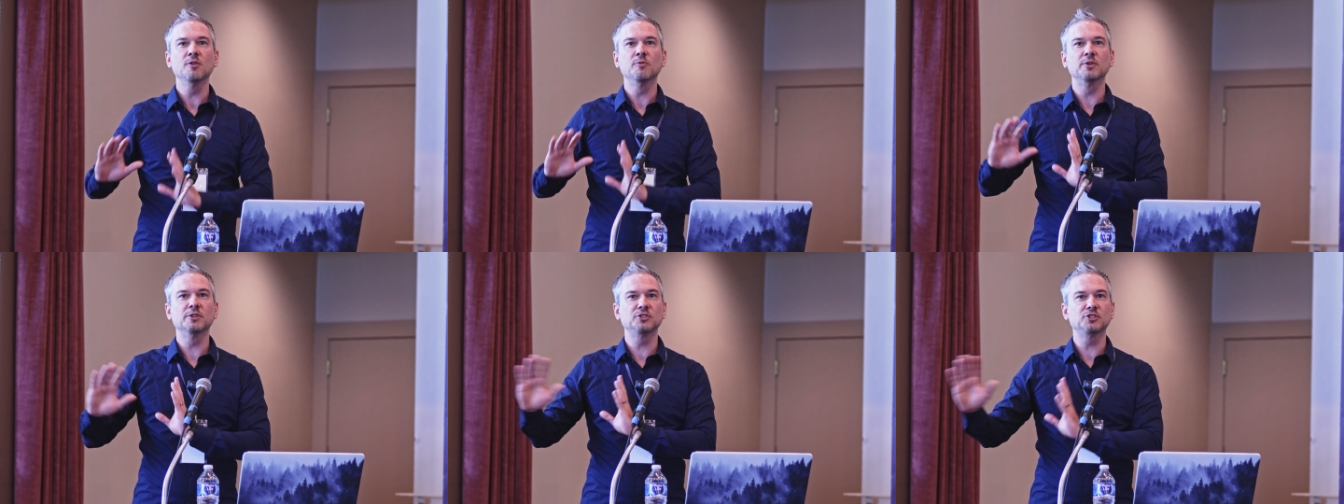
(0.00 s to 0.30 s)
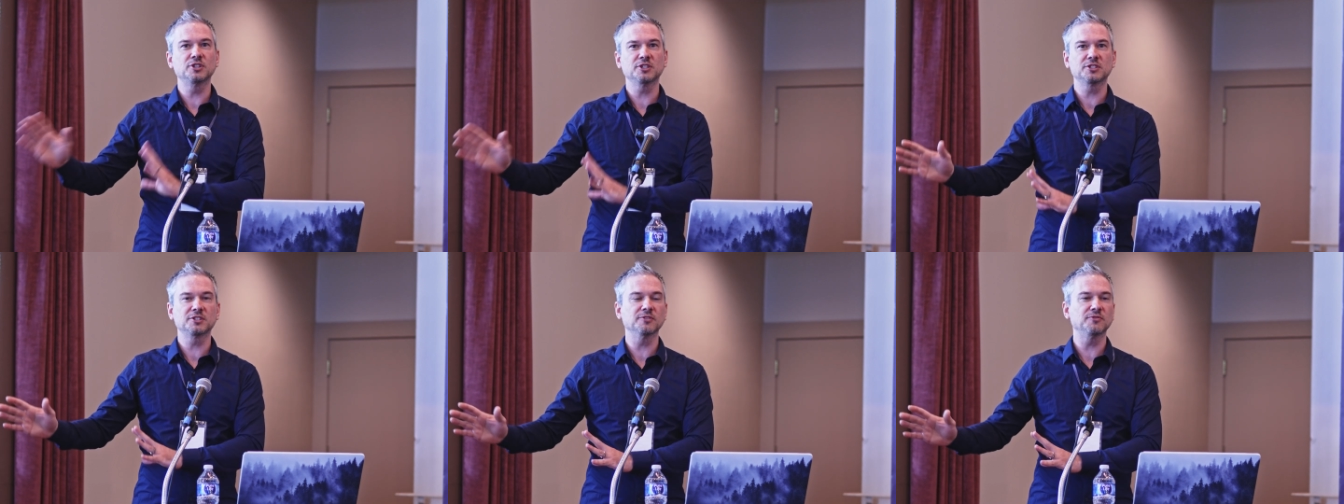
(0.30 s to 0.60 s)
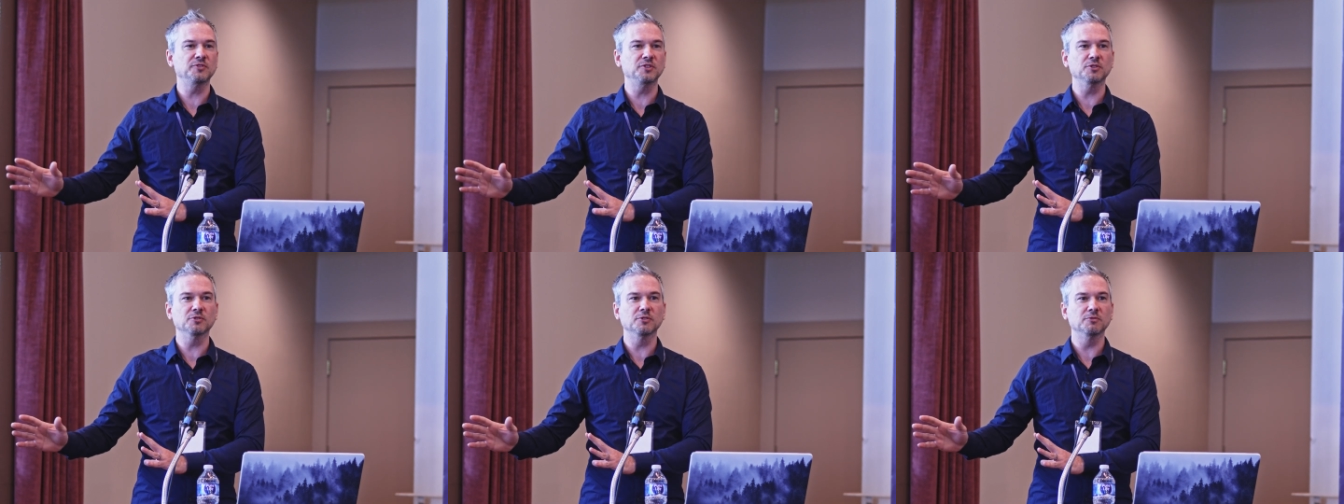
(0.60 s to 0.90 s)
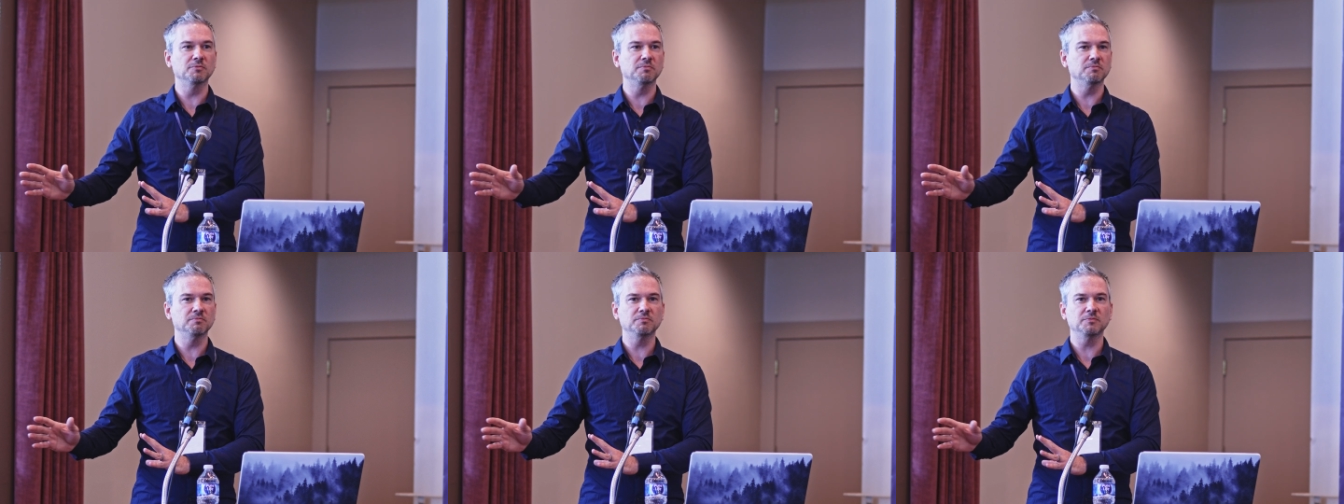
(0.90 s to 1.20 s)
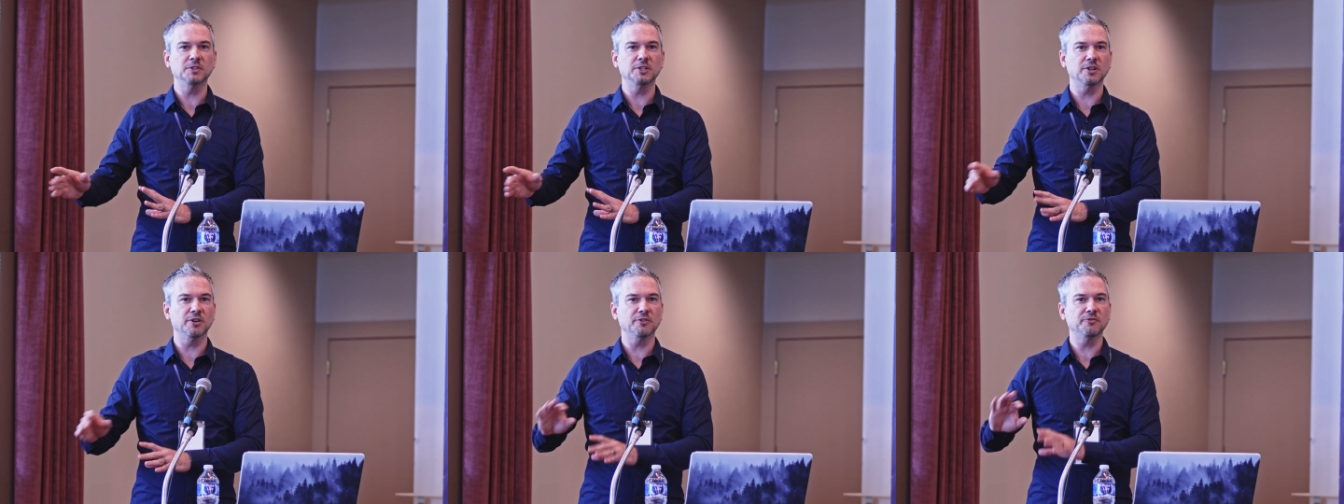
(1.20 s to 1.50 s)
with just a few,
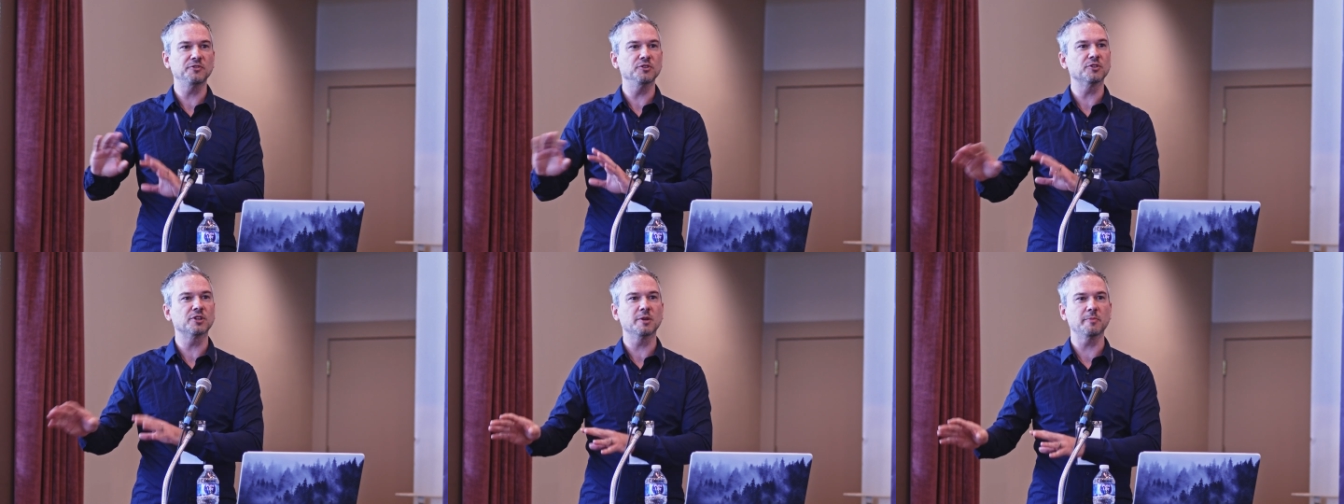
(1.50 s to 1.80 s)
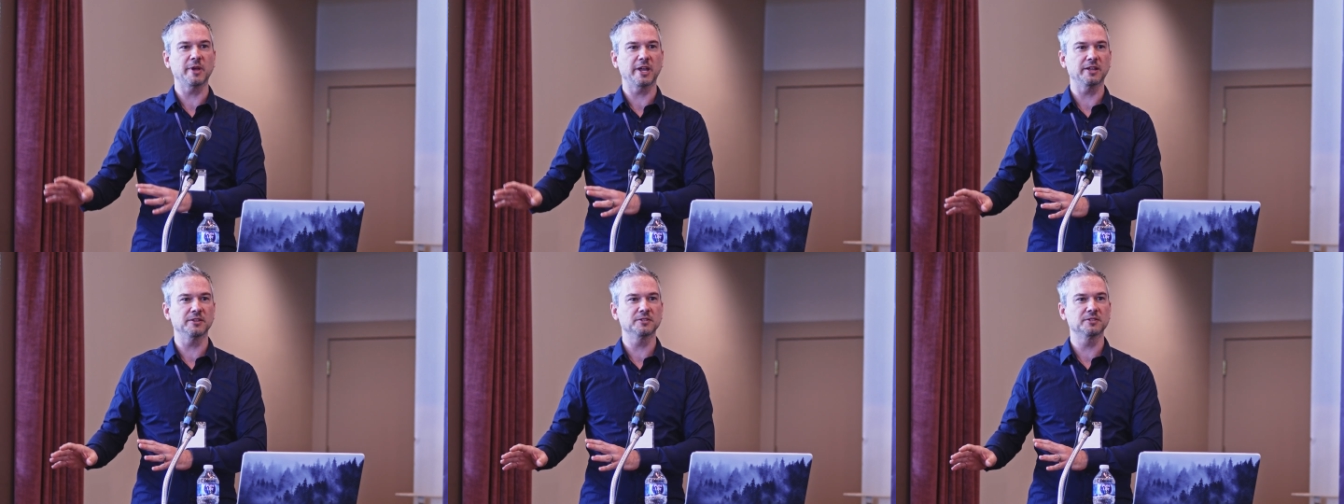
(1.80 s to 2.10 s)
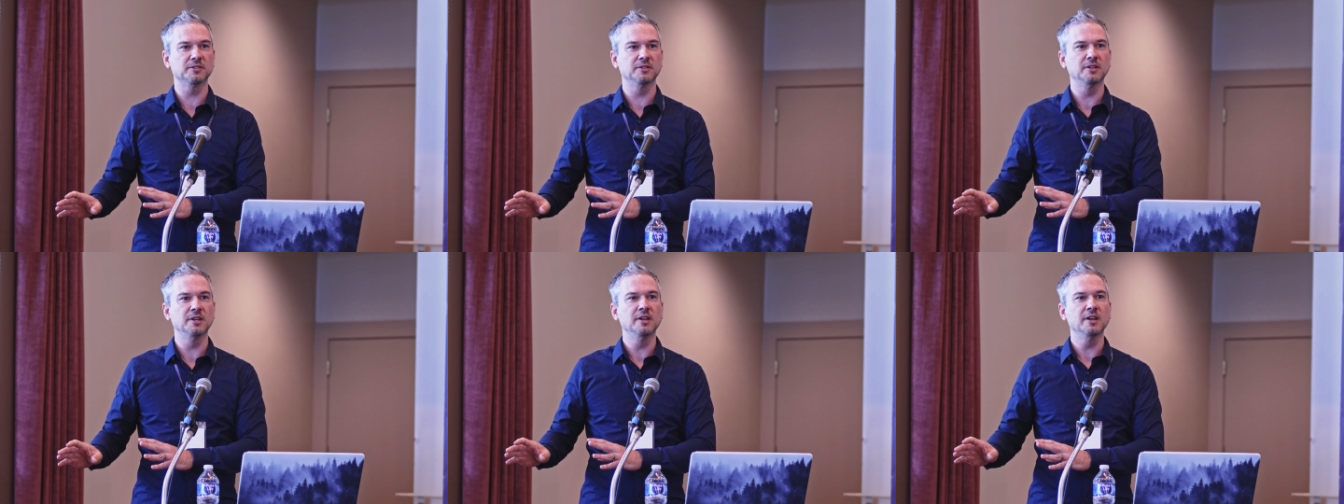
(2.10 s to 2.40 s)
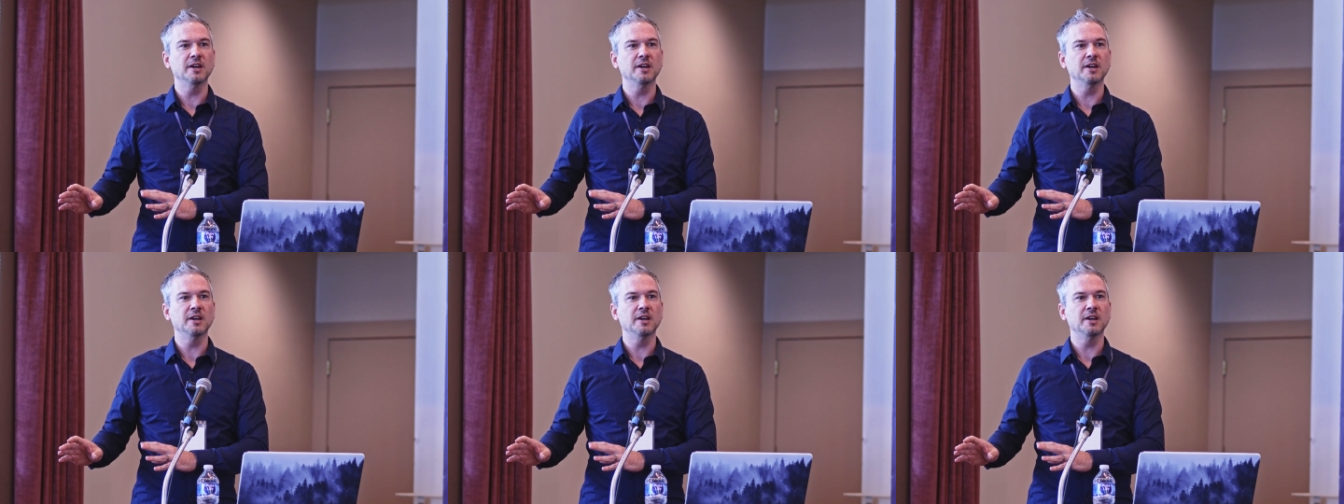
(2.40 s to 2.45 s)
you know, a few commands.